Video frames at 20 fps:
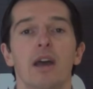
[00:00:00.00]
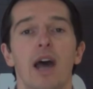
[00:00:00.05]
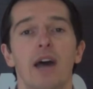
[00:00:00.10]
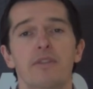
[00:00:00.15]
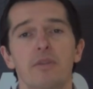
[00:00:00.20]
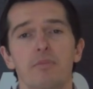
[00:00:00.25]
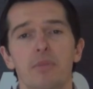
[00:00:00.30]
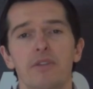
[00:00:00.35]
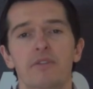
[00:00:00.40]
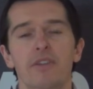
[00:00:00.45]

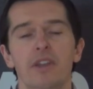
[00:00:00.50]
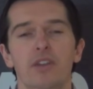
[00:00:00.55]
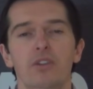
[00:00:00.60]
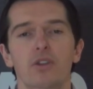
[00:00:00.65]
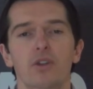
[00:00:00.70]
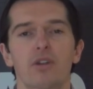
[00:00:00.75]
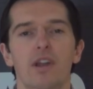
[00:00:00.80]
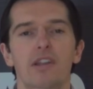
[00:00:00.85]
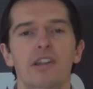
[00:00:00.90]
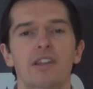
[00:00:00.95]
Having been
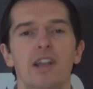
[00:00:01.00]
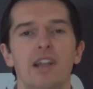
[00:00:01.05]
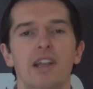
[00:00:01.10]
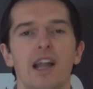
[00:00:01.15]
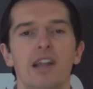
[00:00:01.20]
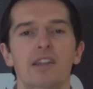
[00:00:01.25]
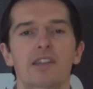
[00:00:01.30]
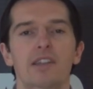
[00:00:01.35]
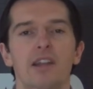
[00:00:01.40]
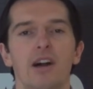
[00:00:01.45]
victorious in the
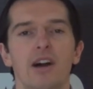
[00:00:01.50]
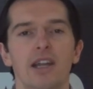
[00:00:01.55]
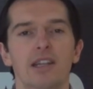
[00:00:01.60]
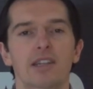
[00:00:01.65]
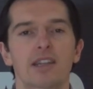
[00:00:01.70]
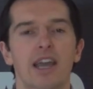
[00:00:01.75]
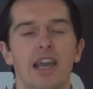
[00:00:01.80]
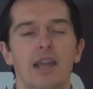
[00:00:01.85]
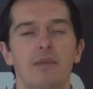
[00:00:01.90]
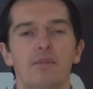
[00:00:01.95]
last
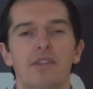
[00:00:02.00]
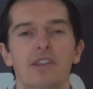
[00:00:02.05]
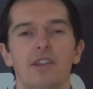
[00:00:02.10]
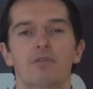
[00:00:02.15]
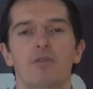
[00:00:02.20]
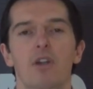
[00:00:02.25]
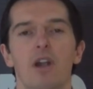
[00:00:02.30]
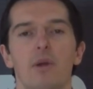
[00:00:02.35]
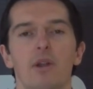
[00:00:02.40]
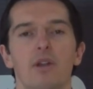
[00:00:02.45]
9 games in
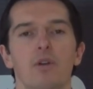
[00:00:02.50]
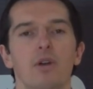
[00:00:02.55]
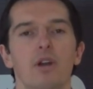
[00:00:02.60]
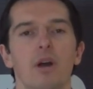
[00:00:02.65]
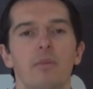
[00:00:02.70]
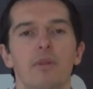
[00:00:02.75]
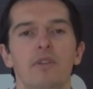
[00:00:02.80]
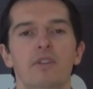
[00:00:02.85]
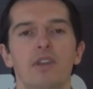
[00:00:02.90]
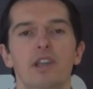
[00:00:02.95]
a row in all
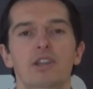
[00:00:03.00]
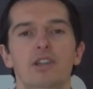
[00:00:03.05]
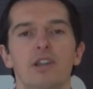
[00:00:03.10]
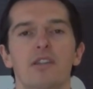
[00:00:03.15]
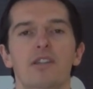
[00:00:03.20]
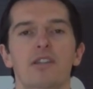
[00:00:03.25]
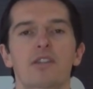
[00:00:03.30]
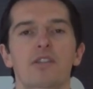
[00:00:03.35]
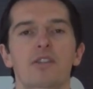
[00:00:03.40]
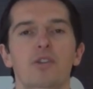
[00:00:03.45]

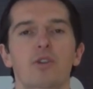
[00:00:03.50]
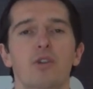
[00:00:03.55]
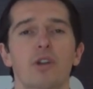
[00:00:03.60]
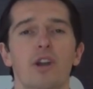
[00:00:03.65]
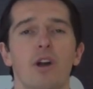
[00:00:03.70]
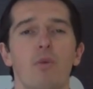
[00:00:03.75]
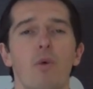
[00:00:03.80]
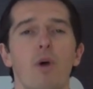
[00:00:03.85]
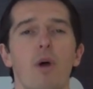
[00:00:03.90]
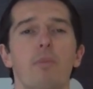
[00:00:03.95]
competitions and
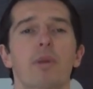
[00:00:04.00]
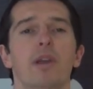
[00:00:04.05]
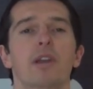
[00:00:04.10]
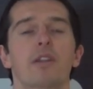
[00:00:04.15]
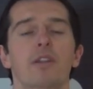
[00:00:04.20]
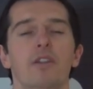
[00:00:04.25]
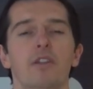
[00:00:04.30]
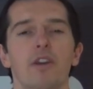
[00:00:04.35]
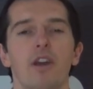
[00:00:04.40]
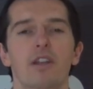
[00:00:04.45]
scoring a
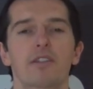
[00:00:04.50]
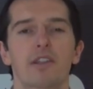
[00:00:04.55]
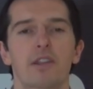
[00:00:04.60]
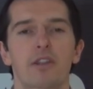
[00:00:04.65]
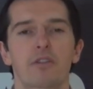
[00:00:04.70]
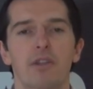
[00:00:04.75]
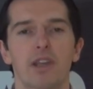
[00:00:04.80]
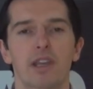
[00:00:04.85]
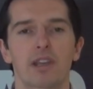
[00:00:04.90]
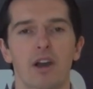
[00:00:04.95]
whopping
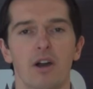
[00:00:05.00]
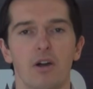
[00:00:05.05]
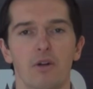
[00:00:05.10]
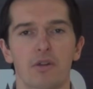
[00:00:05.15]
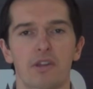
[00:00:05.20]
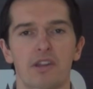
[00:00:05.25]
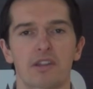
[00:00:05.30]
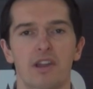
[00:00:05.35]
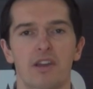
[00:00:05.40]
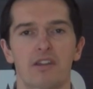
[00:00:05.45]
33
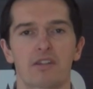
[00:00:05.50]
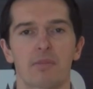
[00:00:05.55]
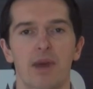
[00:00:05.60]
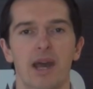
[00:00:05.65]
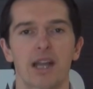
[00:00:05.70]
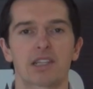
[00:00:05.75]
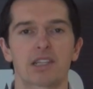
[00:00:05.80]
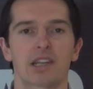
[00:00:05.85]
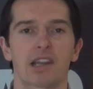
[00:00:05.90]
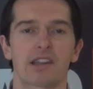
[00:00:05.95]
goals in those
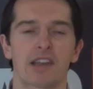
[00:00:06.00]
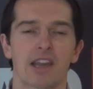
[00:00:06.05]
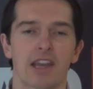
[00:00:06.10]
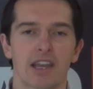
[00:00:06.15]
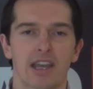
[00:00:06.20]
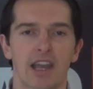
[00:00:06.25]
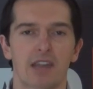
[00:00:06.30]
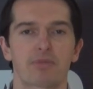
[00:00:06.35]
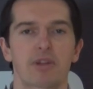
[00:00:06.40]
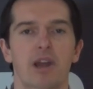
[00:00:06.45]
matches,
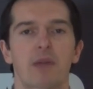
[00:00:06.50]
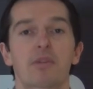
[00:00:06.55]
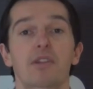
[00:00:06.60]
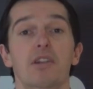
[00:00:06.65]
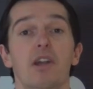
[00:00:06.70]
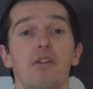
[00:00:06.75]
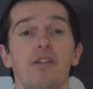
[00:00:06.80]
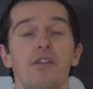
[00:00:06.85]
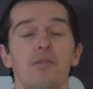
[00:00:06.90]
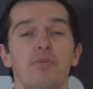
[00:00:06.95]
it's perhaps
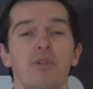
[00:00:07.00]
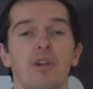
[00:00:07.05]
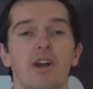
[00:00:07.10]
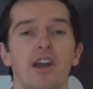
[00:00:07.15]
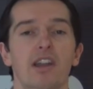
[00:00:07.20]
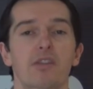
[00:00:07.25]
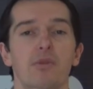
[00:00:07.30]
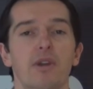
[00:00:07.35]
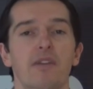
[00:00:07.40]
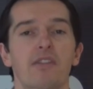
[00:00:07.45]
no
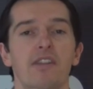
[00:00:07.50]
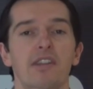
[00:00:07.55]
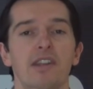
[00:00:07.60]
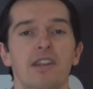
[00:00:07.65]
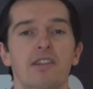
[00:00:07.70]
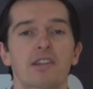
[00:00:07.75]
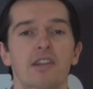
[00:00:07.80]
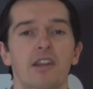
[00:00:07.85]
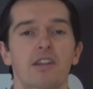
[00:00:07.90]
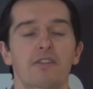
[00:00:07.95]
surprise we have
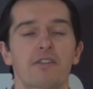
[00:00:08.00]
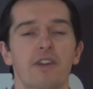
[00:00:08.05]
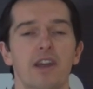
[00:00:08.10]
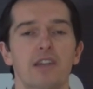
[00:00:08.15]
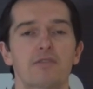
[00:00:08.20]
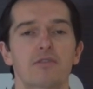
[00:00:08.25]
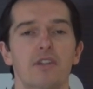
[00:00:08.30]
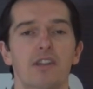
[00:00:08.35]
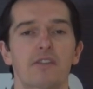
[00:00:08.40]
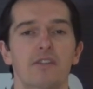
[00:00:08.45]
City as
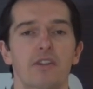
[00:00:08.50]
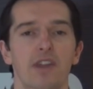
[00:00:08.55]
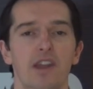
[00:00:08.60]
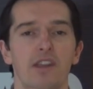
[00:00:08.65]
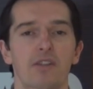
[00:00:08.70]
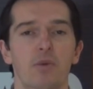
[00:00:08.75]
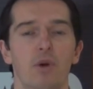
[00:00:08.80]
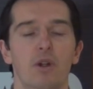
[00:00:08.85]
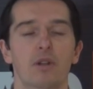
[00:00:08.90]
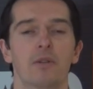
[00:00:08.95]
favourites for
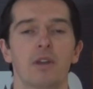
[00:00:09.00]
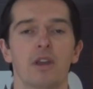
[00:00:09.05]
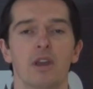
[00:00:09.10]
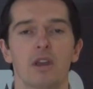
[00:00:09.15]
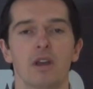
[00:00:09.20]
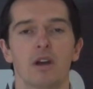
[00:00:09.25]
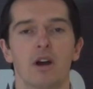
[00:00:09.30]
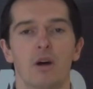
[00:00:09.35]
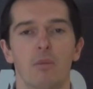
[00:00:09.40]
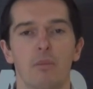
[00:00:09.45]
this one.
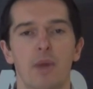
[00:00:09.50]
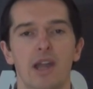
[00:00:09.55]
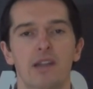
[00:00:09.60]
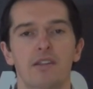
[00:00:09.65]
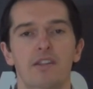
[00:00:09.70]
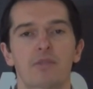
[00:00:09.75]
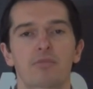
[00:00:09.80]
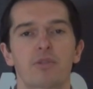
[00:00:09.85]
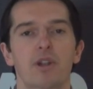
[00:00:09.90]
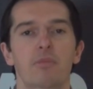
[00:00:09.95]
Our
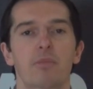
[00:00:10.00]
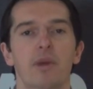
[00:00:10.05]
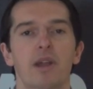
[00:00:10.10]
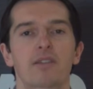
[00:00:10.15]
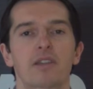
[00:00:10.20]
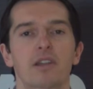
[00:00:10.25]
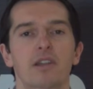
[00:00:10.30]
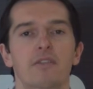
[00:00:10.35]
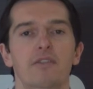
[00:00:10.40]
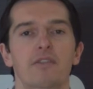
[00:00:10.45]
main spread
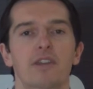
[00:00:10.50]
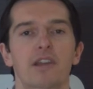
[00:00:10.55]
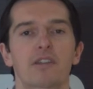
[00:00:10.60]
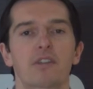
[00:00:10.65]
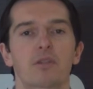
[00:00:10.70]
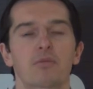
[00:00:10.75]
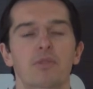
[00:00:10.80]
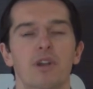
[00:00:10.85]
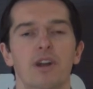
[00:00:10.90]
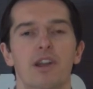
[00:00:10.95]
betting and
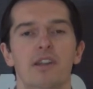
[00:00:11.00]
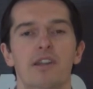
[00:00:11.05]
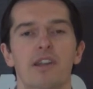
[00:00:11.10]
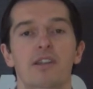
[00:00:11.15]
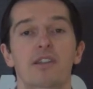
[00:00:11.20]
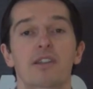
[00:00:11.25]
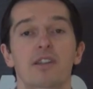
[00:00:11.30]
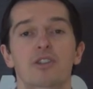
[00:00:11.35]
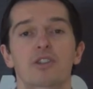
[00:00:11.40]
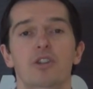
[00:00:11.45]
fixed odd
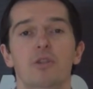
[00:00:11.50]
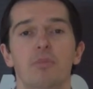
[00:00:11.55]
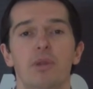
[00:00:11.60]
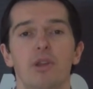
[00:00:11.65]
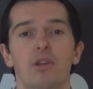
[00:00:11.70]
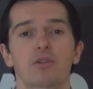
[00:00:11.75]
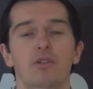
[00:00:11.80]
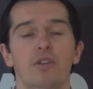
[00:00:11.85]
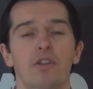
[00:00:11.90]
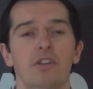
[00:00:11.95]
prices should
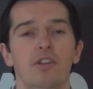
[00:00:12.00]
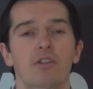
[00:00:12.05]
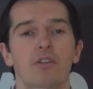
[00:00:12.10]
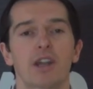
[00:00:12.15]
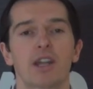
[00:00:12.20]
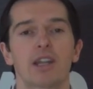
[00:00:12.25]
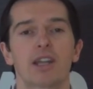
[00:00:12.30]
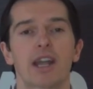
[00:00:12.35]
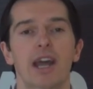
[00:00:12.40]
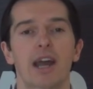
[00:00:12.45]
be on your
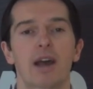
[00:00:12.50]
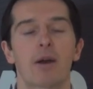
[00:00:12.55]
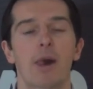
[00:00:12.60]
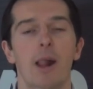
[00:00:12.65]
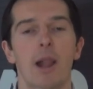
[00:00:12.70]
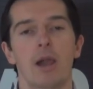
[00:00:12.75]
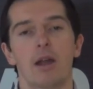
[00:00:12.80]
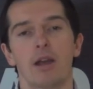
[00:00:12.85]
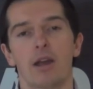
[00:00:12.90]
screen now.